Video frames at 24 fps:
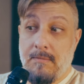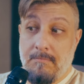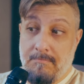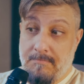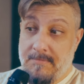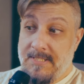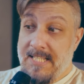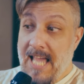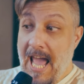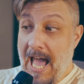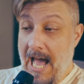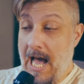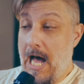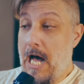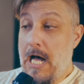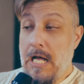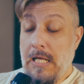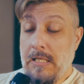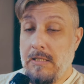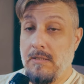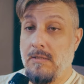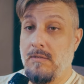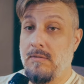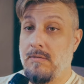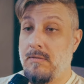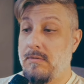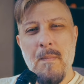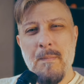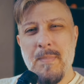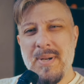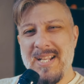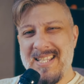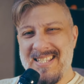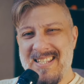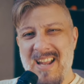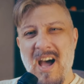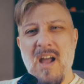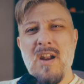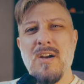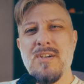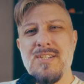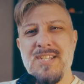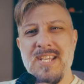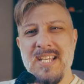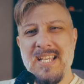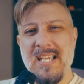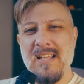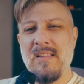yeah, but it's not
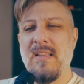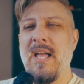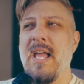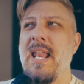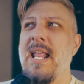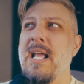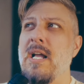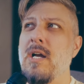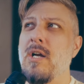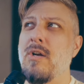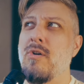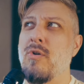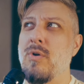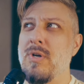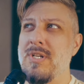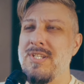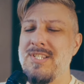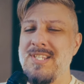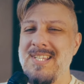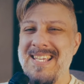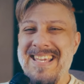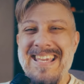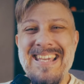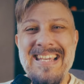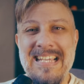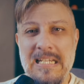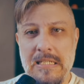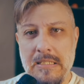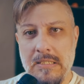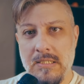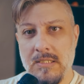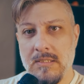articulating a critique